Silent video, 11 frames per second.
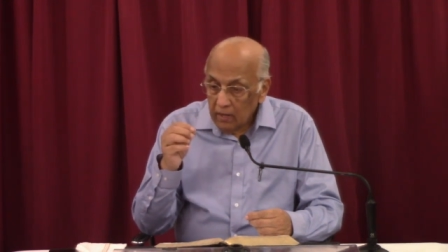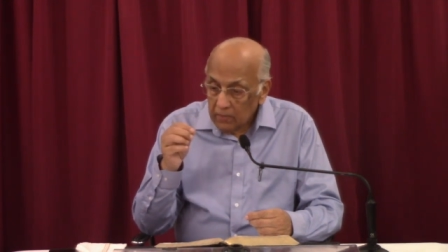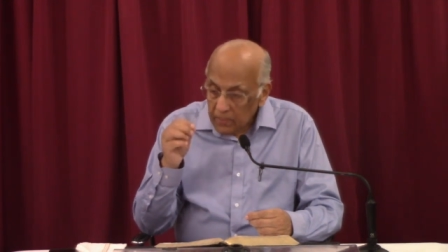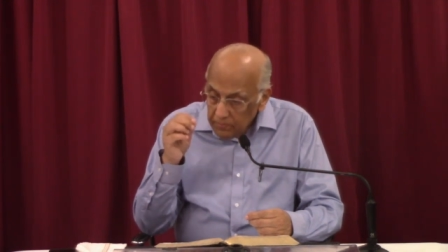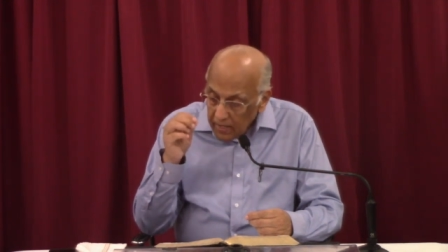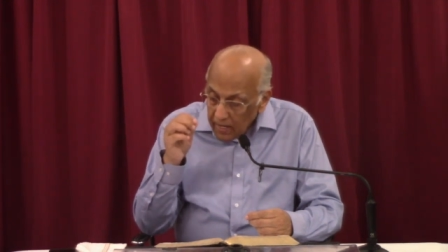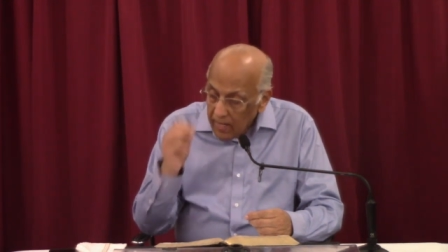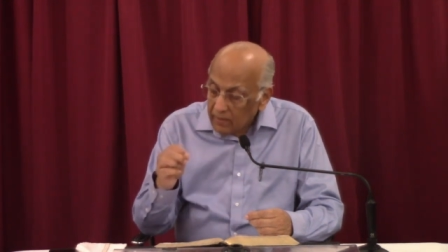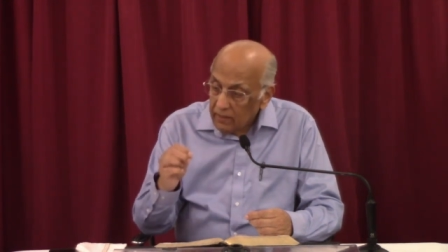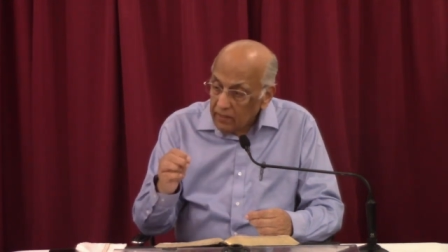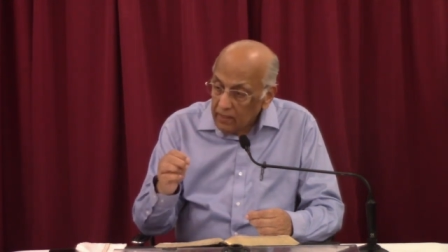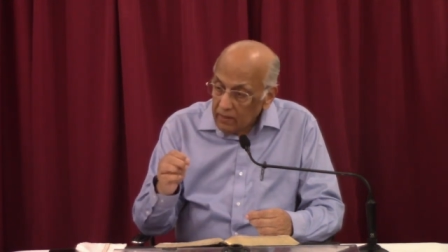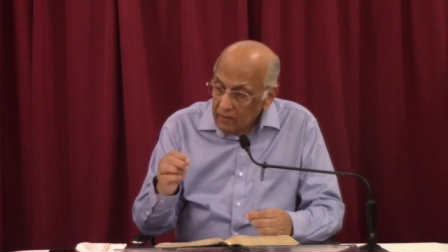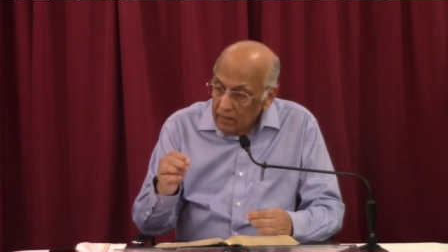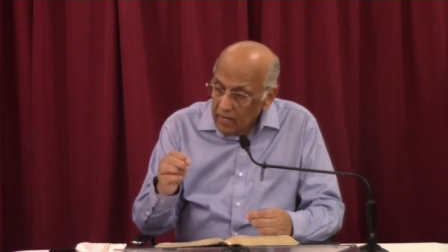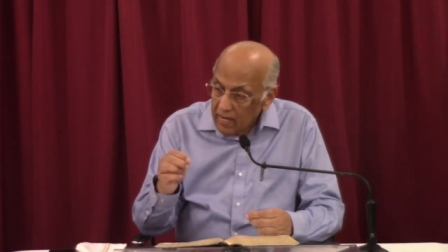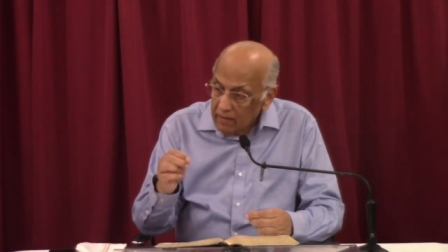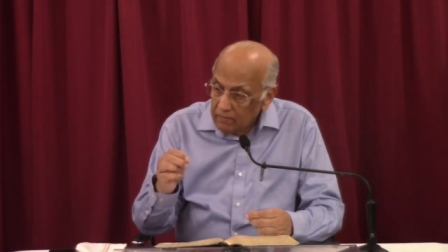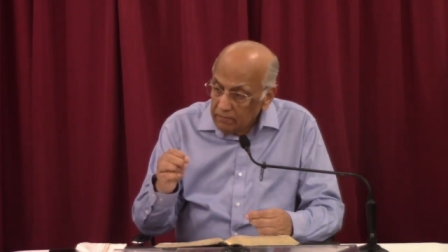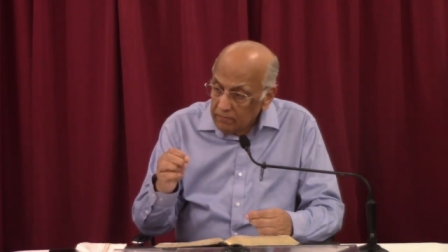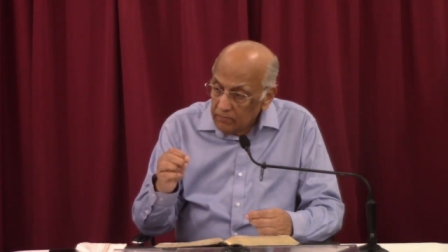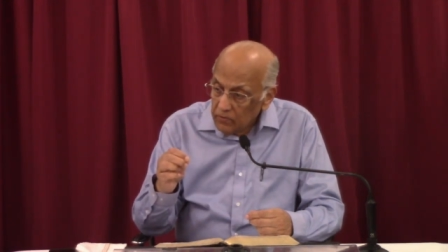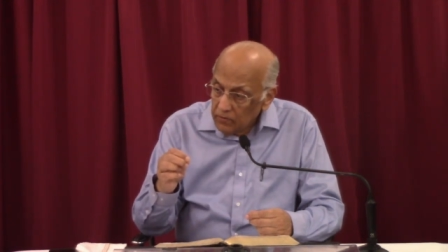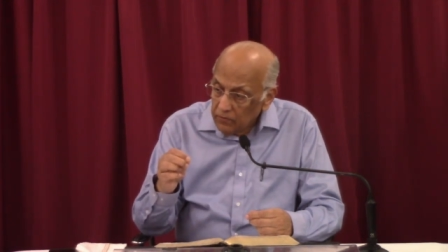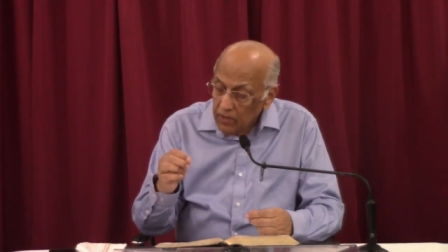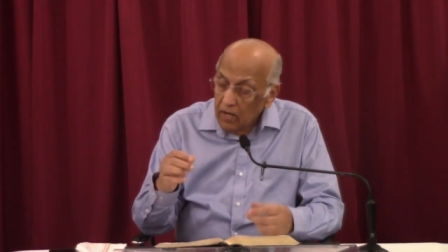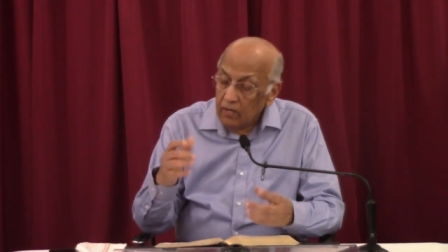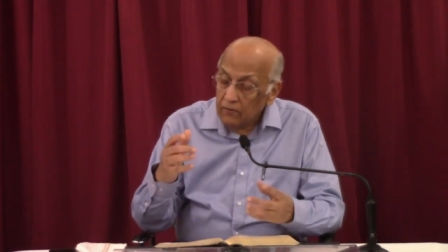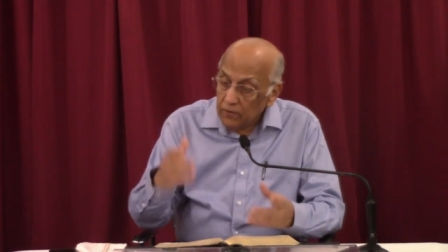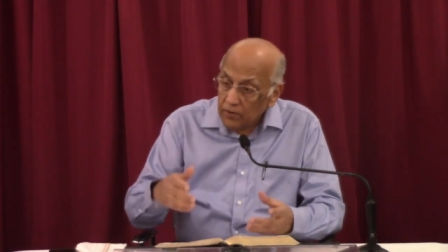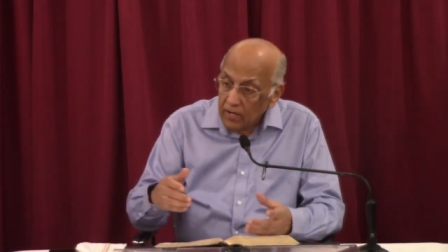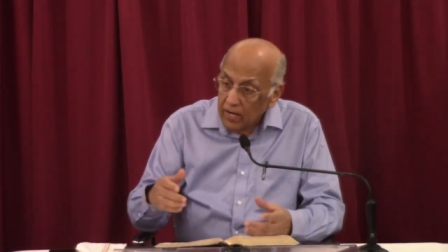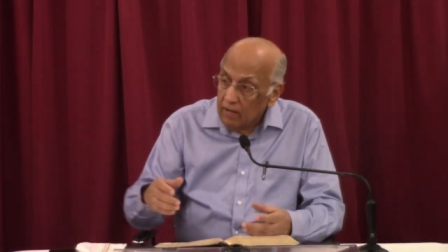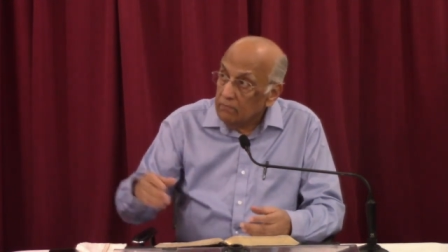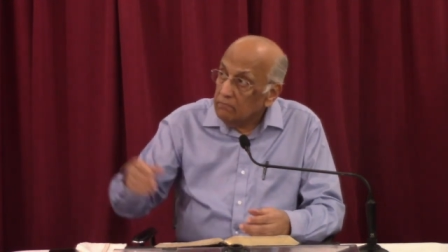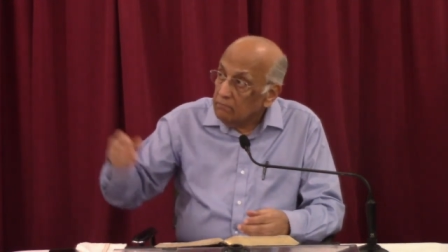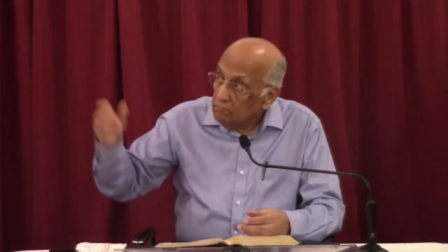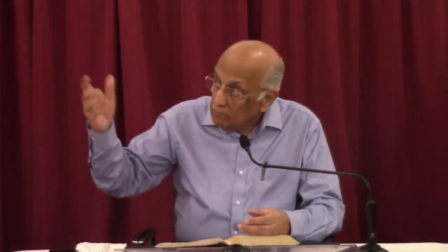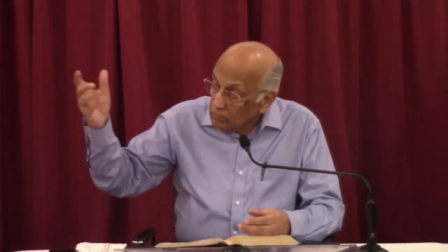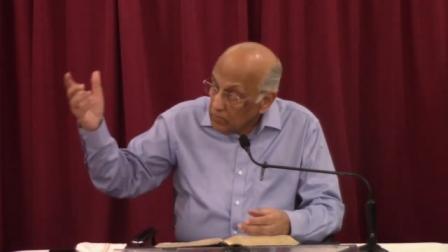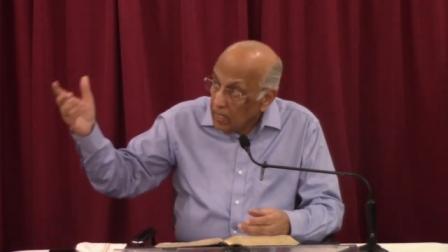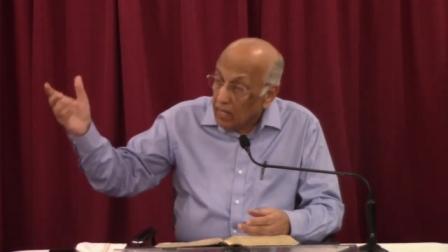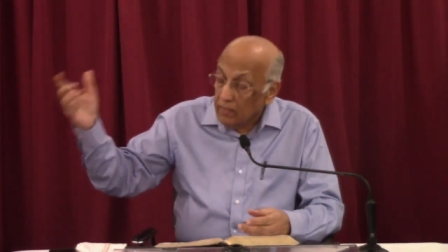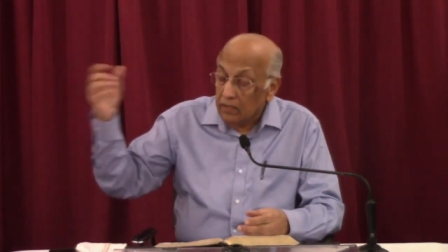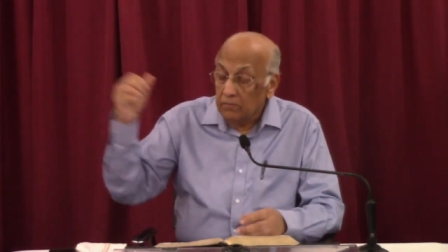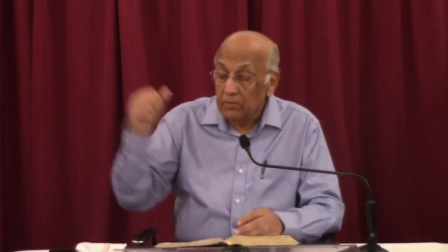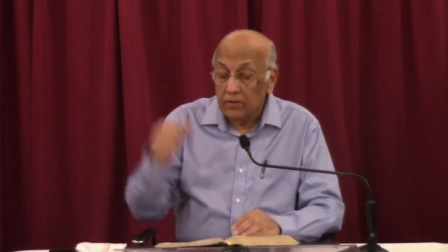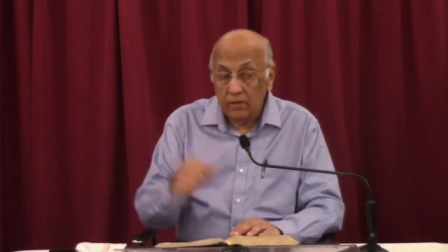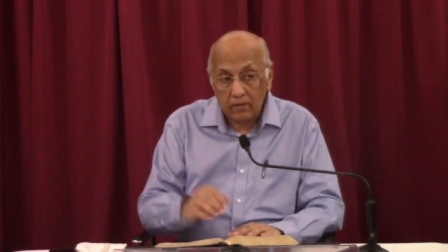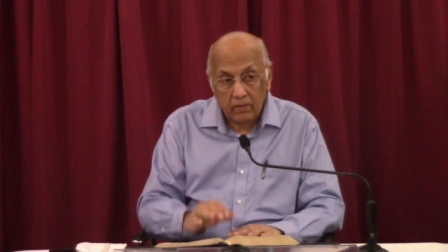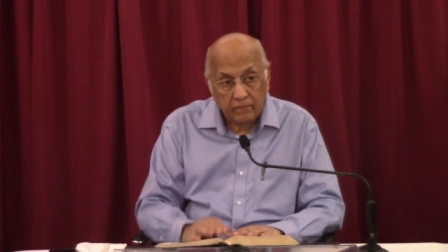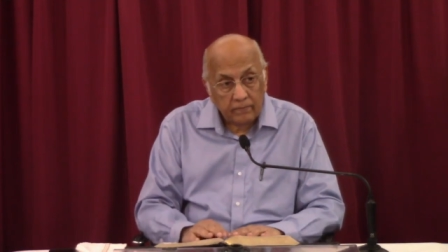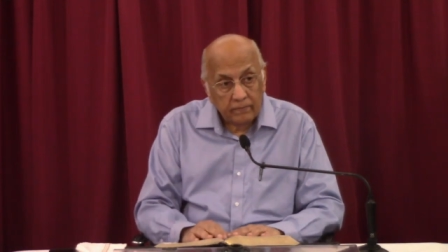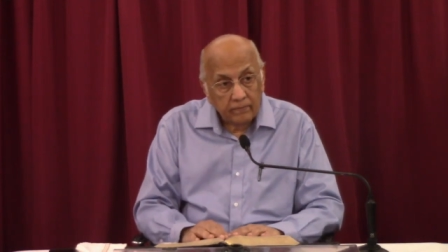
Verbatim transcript: Must be a healthy lamb. If you can't afford a lamb, a healthy bird.